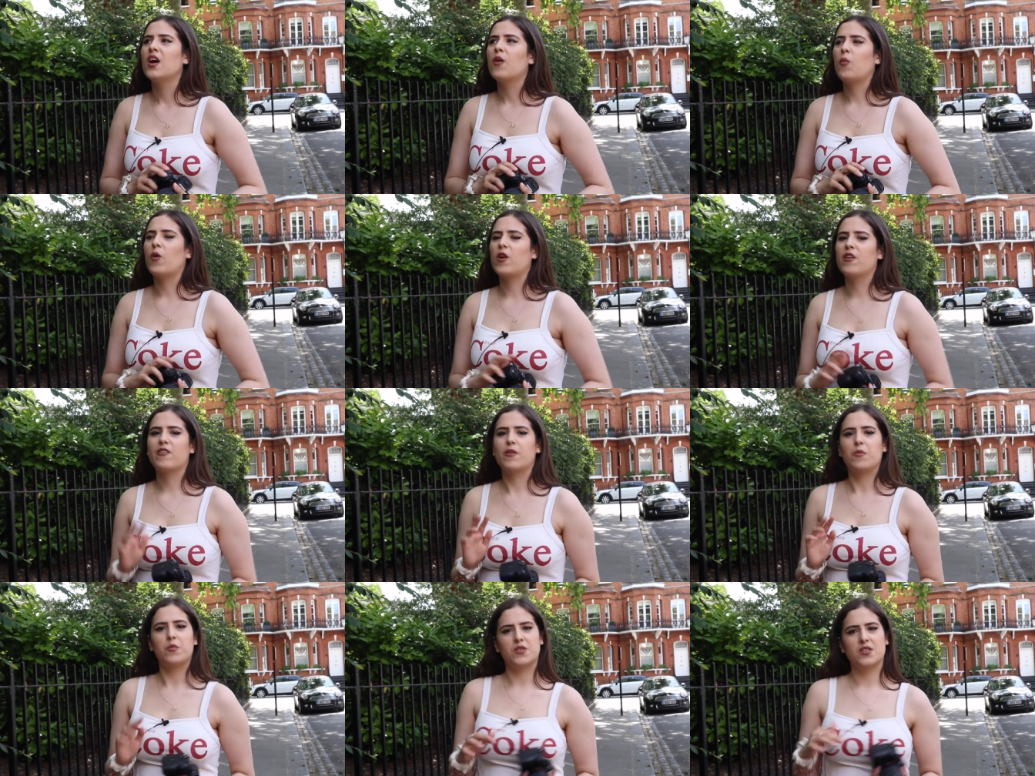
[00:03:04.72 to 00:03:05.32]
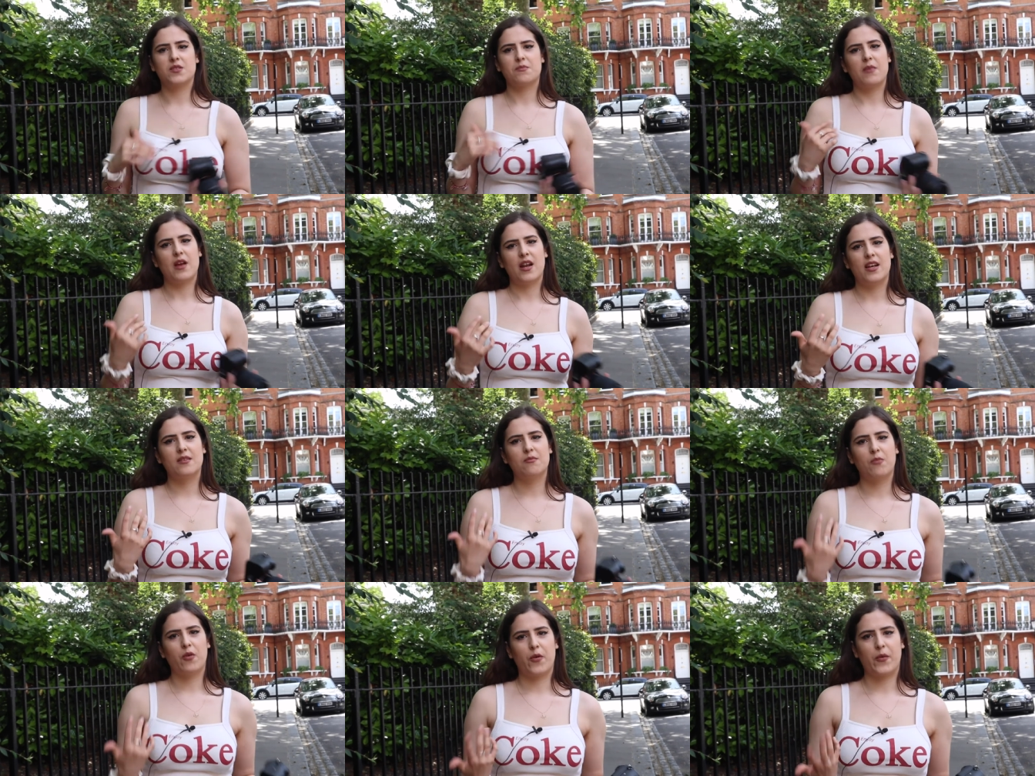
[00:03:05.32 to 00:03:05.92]
One of them was the
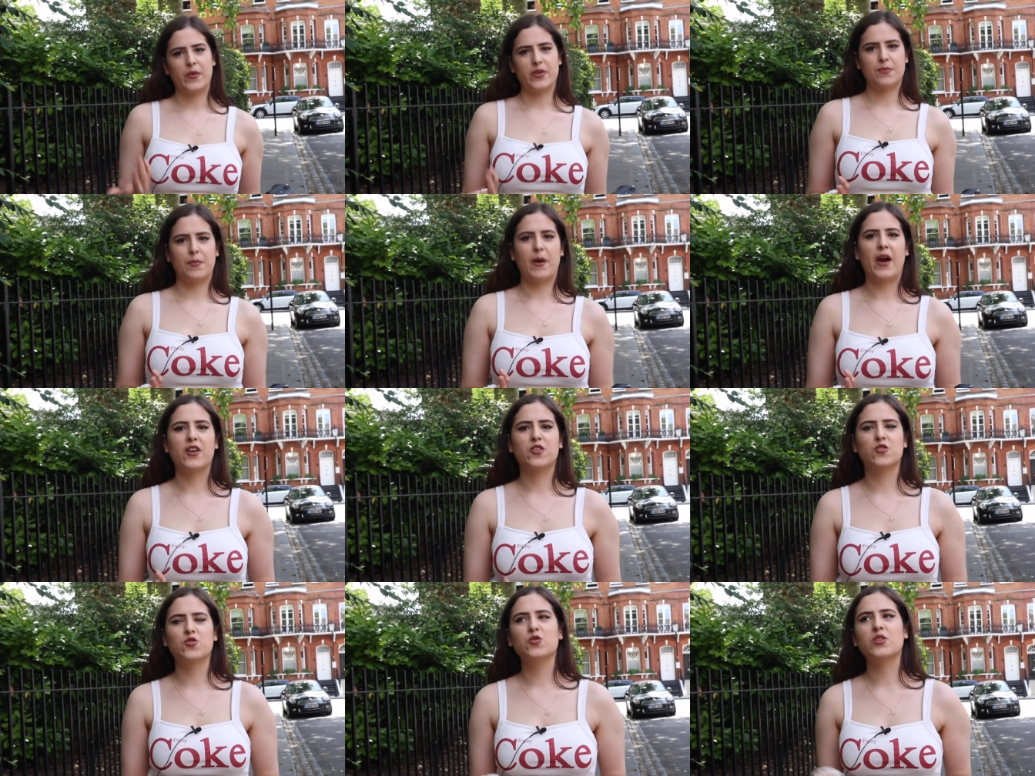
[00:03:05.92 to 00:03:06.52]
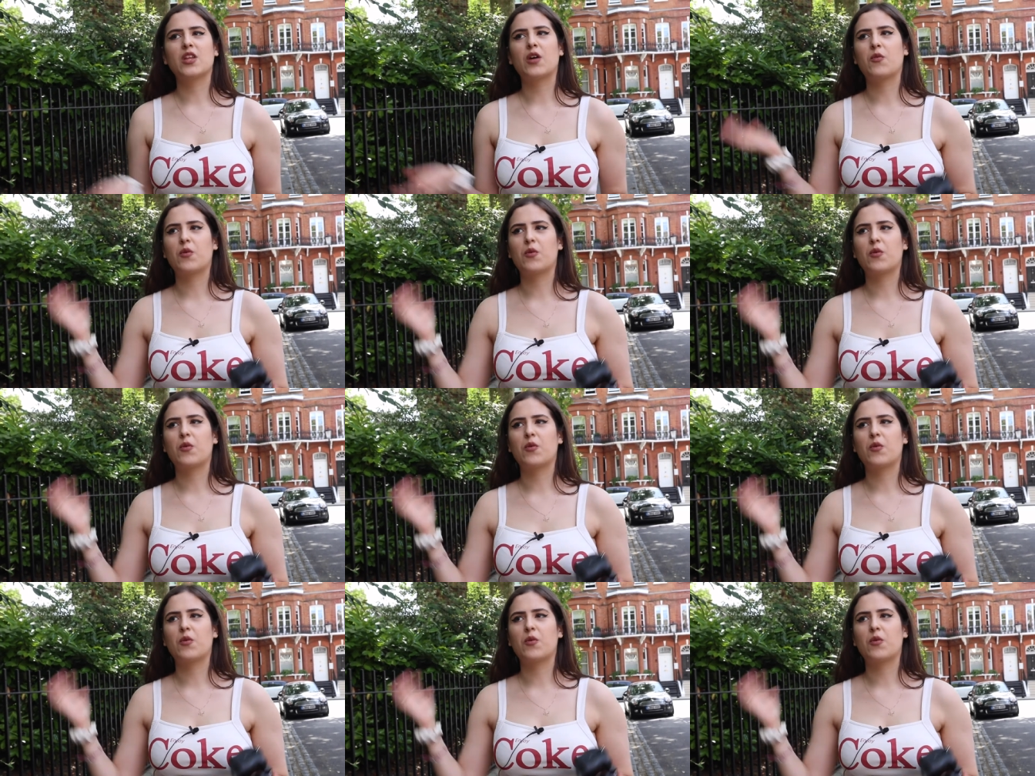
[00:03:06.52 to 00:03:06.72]
Marilyn Monroe inspired shoot.